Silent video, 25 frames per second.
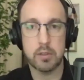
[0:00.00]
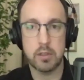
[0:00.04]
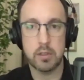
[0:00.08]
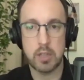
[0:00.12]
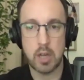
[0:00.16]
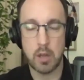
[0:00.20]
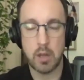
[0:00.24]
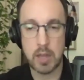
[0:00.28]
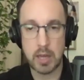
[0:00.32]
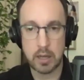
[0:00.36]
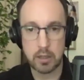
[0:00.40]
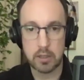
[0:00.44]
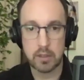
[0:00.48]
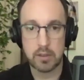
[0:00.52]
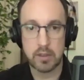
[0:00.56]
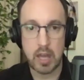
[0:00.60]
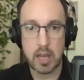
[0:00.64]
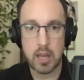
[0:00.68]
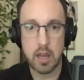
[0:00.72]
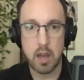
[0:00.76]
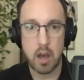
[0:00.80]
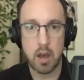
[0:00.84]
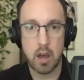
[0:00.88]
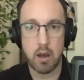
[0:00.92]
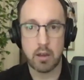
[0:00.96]
They
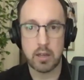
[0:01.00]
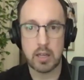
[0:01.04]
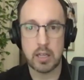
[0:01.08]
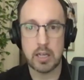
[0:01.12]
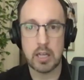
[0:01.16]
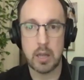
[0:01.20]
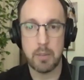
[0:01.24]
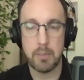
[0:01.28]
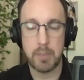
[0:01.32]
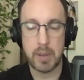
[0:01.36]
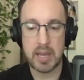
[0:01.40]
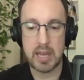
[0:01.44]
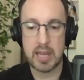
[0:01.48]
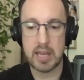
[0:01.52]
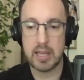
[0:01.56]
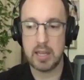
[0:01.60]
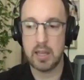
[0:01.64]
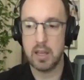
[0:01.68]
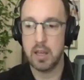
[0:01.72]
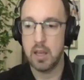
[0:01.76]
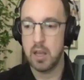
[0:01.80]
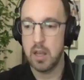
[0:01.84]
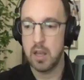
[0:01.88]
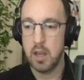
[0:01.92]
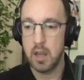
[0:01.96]
are going to be
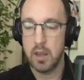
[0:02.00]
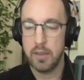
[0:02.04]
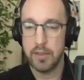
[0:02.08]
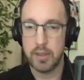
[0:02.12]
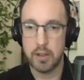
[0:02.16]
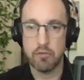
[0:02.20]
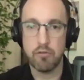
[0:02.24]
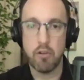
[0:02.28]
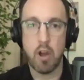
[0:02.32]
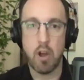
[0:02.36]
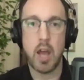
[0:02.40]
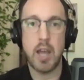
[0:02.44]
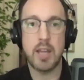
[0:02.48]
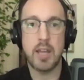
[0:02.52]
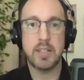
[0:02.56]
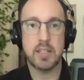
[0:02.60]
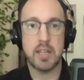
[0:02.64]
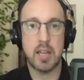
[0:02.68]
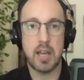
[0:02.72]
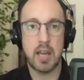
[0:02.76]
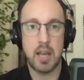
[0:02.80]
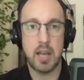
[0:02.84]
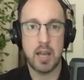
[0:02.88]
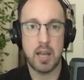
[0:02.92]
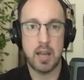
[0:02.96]
the
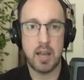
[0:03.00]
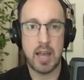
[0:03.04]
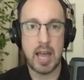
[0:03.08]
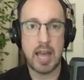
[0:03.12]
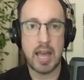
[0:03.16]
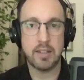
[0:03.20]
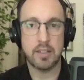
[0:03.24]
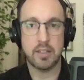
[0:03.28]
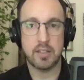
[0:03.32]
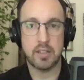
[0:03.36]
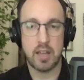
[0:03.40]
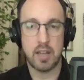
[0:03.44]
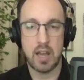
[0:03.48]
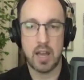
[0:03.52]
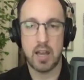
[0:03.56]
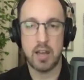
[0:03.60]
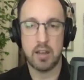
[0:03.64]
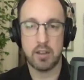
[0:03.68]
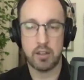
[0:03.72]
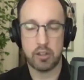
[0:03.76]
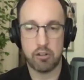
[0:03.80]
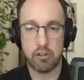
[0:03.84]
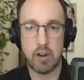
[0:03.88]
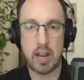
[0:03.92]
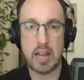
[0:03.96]
writer, editor,
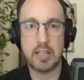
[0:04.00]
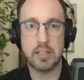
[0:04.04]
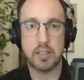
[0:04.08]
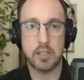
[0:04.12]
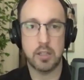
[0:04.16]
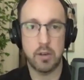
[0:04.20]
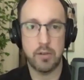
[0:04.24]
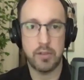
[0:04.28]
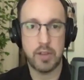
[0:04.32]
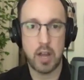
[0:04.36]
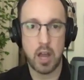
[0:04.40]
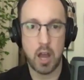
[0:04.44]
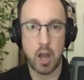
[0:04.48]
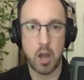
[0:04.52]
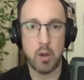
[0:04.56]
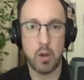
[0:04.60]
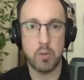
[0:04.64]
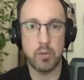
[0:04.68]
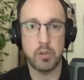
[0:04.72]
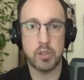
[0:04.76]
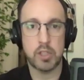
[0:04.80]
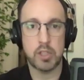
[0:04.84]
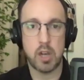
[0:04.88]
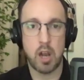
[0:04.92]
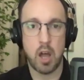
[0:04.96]
creator of their own
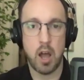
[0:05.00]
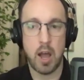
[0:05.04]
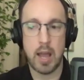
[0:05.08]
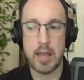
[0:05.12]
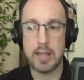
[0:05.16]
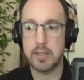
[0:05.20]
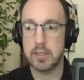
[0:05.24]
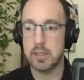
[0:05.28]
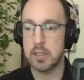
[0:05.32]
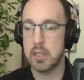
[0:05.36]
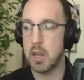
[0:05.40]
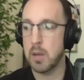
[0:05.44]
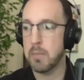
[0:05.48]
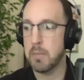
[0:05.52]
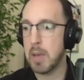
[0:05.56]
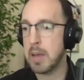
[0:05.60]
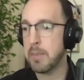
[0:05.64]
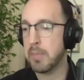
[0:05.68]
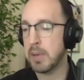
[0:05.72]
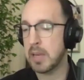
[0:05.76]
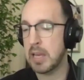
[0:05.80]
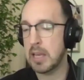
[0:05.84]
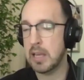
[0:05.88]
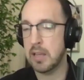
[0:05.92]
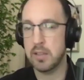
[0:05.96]
slides.
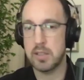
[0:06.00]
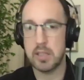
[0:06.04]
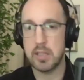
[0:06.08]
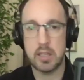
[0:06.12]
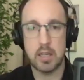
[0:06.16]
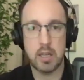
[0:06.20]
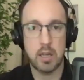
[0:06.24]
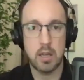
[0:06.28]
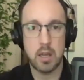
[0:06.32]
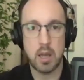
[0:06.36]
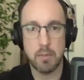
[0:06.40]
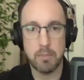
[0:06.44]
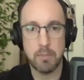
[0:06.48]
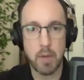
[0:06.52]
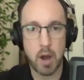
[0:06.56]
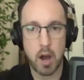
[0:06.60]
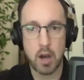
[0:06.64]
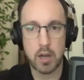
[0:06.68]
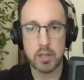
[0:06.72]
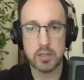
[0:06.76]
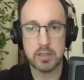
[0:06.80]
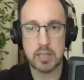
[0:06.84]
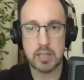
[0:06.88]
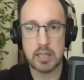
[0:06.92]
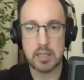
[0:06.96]
Maybe it is in a
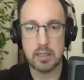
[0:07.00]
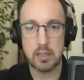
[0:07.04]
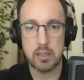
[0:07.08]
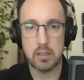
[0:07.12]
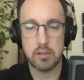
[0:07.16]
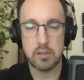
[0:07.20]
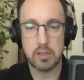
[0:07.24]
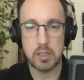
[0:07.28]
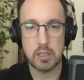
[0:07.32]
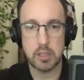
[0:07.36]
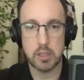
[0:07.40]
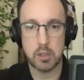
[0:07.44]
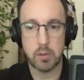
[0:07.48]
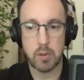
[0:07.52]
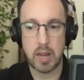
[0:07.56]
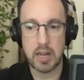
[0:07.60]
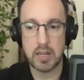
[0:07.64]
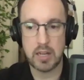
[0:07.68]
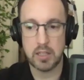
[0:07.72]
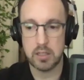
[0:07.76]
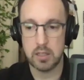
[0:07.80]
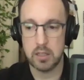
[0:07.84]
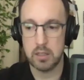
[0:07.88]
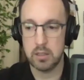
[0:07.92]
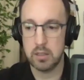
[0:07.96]
marketing
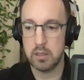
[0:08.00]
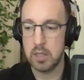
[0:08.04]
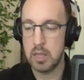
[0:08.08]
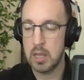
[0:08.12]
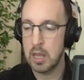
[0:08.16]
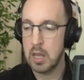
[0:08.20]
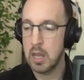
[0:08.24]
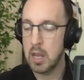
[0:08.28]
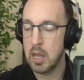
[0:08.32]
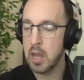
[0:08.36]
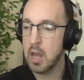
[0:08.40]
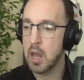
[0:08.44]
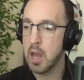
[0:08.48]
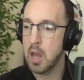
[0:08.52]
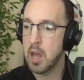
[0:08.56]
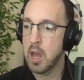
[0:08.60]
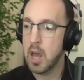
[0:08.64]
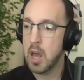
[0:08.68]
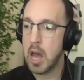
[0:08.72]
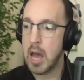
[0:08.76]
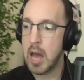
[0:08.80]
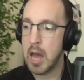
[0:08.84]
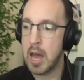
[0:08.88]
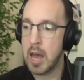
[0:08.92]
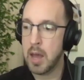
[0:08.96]
situation.
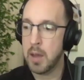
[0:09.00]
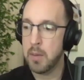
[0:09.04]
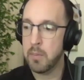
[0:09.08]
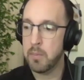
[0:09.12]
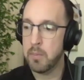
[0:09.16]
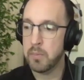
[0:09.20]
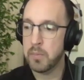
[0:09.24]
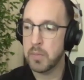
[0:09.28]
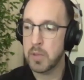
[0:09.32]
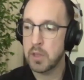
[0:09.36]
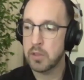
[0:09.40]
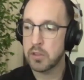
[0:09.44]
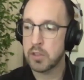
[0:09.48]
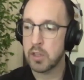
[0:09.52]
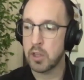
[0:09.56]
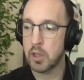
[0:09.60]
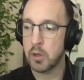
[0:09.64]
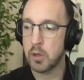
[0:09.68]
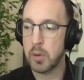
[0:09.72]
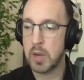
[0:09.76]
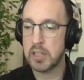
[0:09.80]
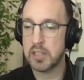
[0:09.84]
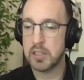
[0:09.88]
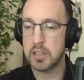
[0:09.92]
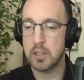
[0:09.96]
So the
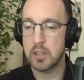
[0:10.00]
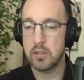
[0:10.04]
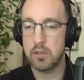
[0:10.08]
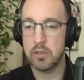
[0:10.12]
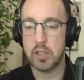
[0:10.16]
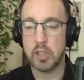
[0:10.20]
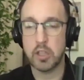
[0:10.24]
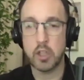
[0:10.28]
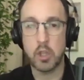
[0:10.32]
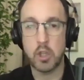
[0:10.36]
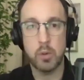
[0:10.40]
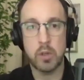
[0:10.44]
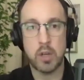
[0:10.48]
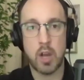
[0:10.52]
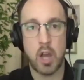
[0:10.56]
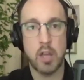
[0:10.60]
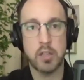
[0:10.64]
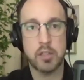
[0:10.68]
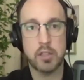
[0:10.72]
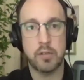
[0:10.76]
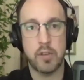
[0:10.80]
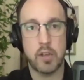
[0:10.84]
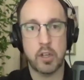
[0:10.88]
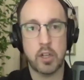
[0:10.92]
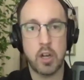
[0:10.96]
questions that you would ask
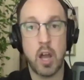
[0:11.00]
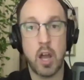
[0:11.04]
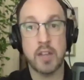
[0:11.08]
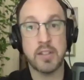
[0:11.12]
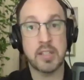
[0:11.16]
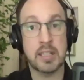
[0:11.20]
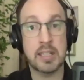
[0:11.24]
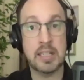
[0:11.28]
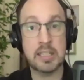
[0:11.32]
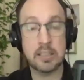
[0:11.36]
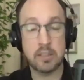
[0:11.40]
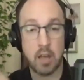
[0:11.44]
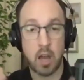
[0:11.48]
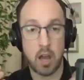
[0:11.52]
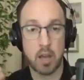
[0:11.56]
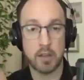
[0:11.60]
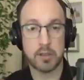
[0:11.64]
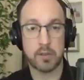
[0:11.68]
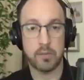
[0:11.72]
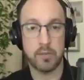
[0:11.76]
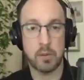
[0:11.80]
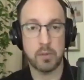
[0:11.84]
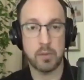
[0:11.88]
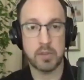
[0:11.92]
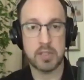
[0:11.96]
of your clients are going to need to ask
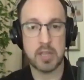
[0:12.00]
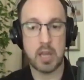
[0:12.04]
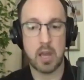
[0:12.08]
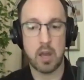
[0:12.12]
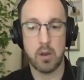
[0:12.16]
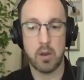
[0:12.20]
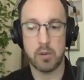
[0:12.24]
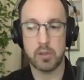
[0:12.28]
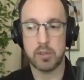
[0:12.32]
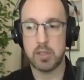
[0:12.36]
of themselves.